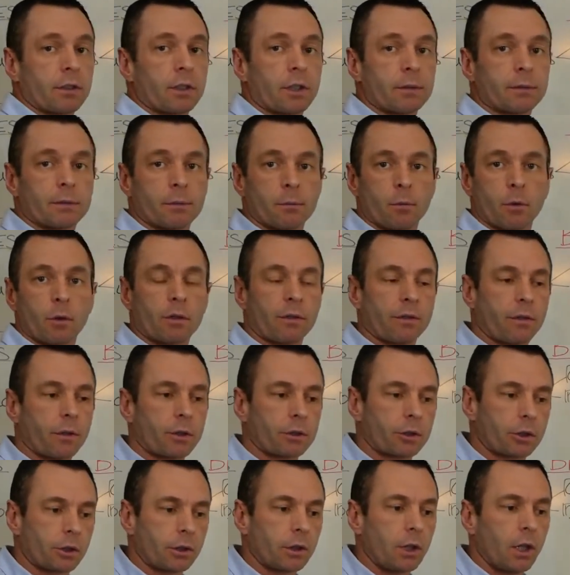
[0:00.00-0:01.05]
in terms of motor
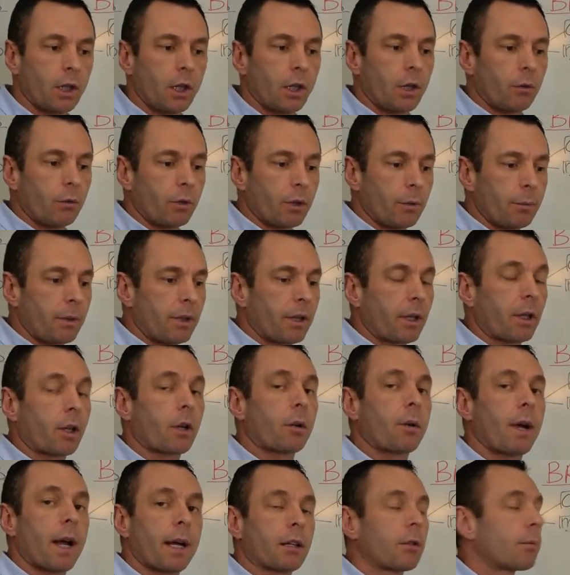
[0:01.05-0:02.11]
function will be the
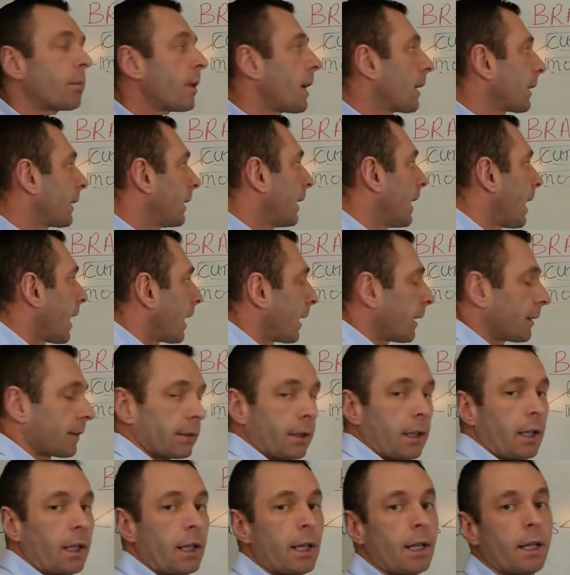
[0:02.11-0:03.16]

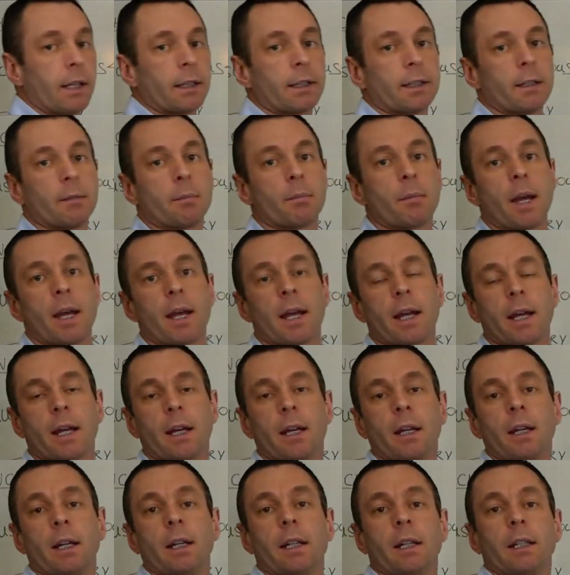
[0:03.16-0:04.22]
coracobrachialis, the
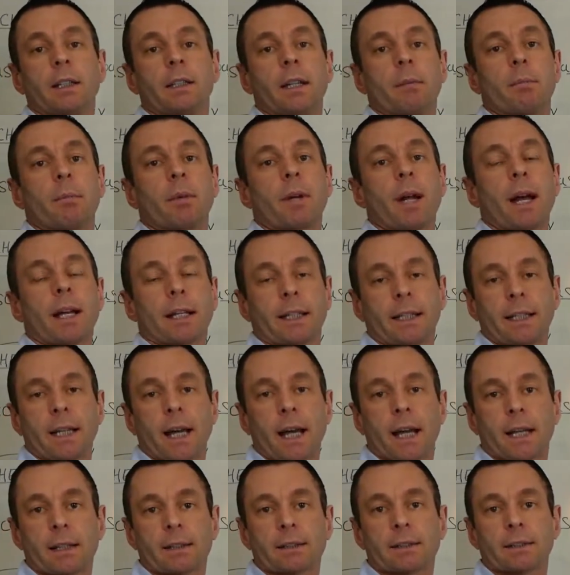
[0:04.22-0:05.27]

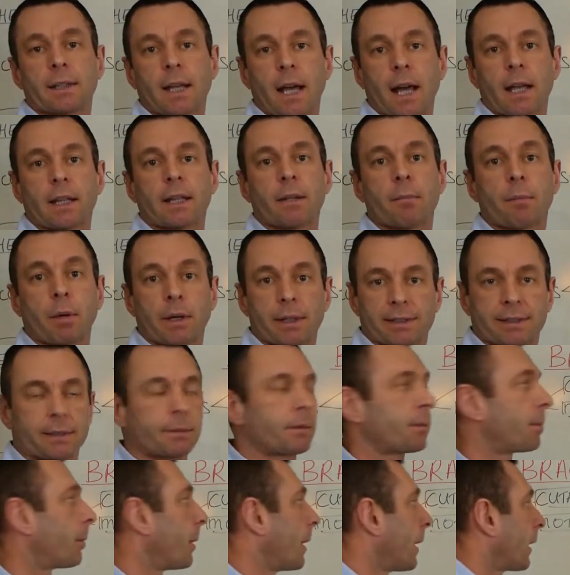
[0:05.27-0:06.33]
brachialis, and the
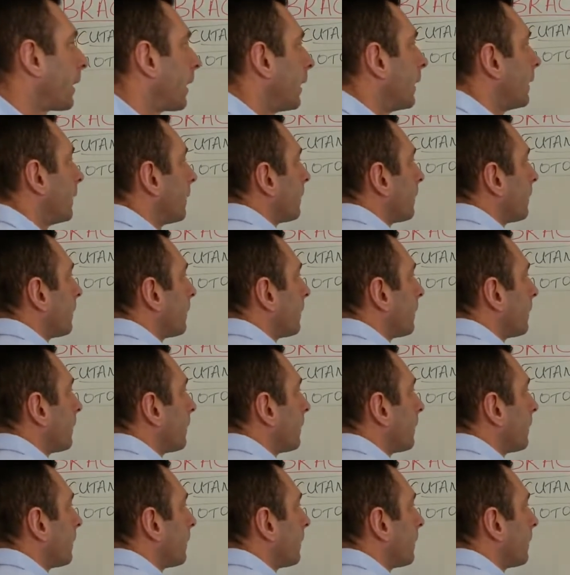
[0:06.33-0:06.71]
biceps brachii.